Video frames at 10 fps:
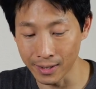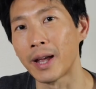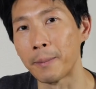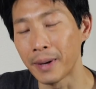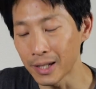
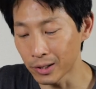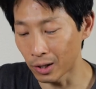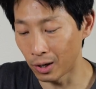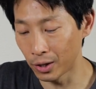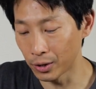and based
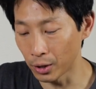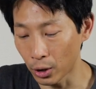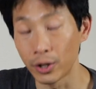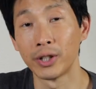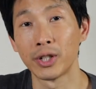on the
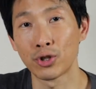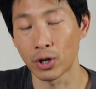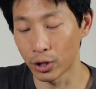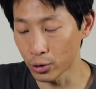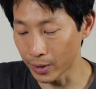current
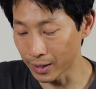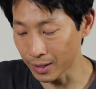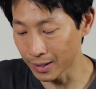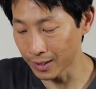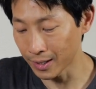discharge rate, it's
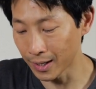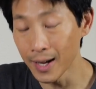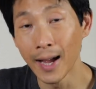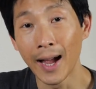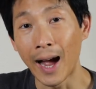gonna say
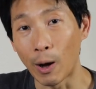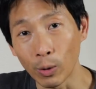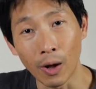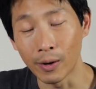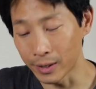how
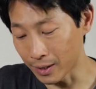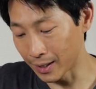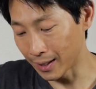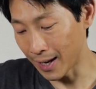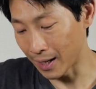long it's
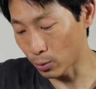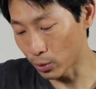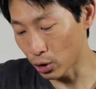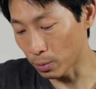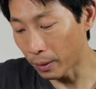gonna last, which is